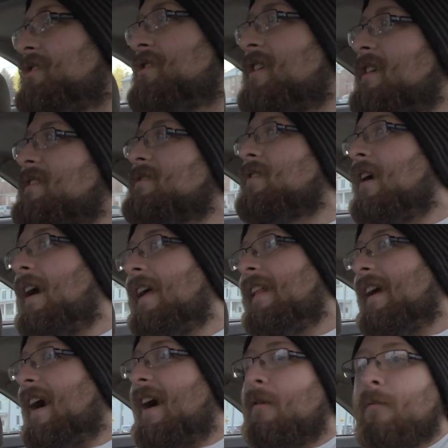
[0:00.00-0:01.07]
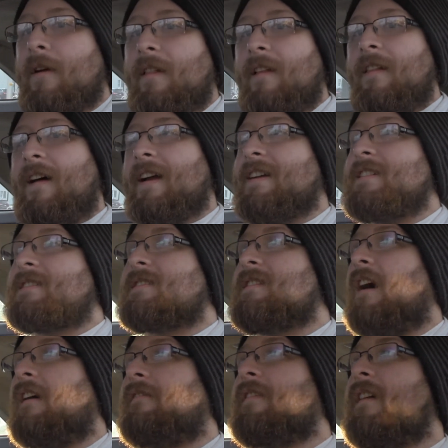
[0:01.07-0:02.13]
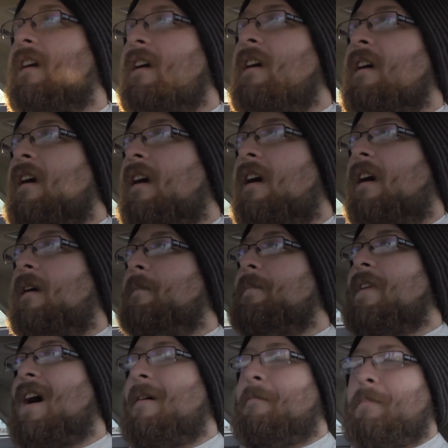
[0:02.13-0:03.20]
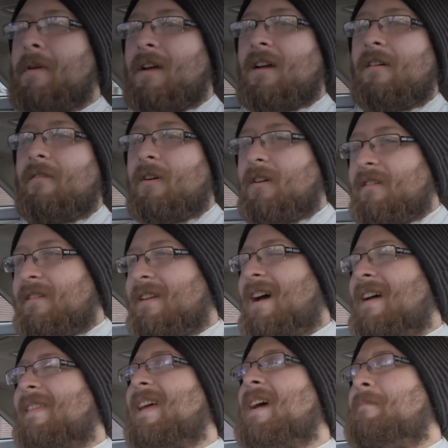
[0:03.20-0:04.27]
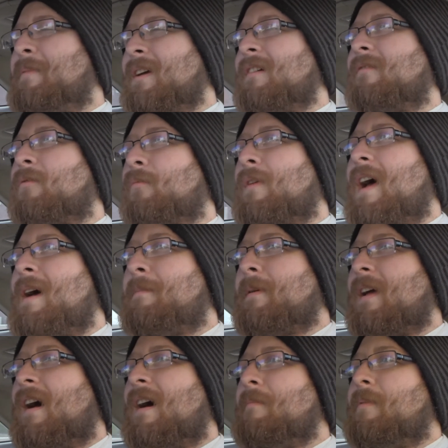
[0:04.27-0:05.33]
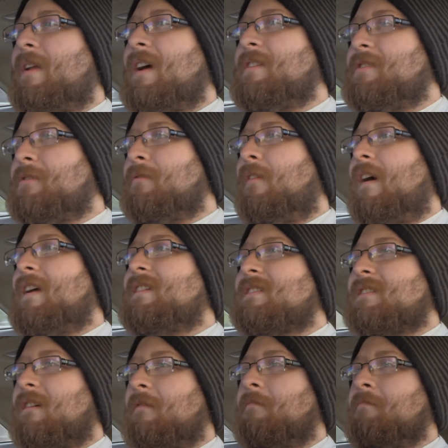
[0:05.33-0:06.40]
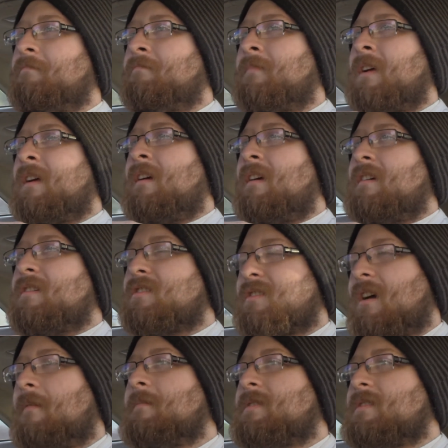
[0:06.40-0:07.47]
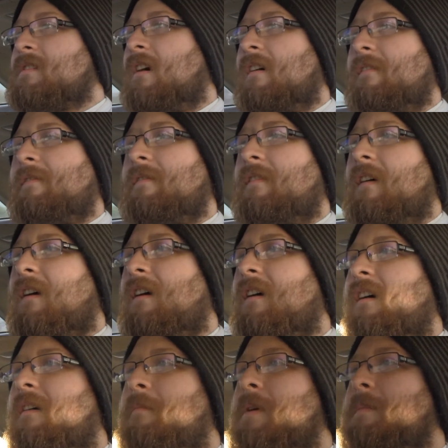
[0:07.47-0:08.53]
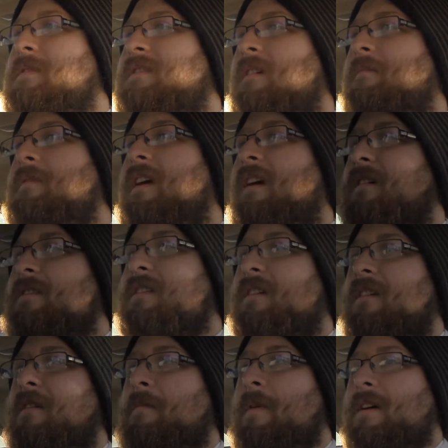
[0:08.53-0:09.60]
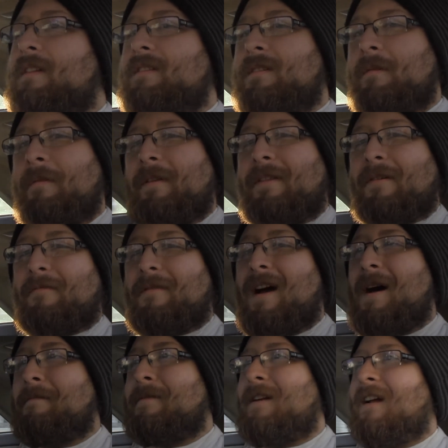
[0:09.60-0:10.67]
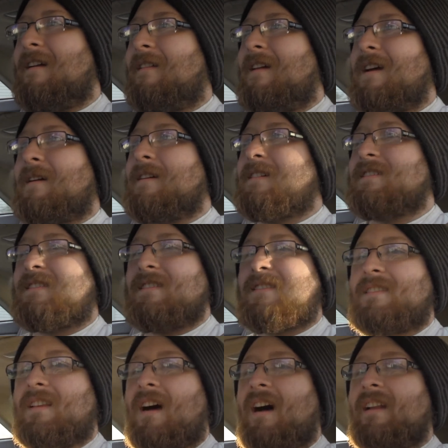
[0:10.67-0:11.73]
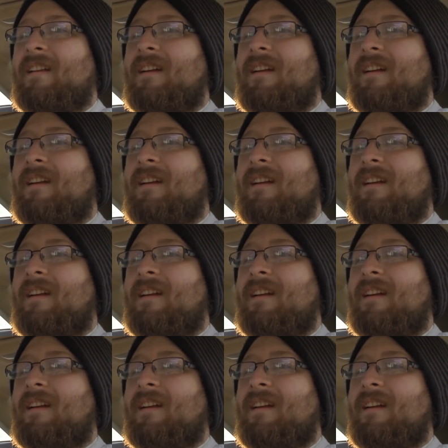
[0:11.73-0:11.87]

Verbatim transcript: shit, so I really like his stuff. Not that big of a rap guy, but I do like some stuff. Maybe someday I'll tell you about some of the rap that I like, because it's not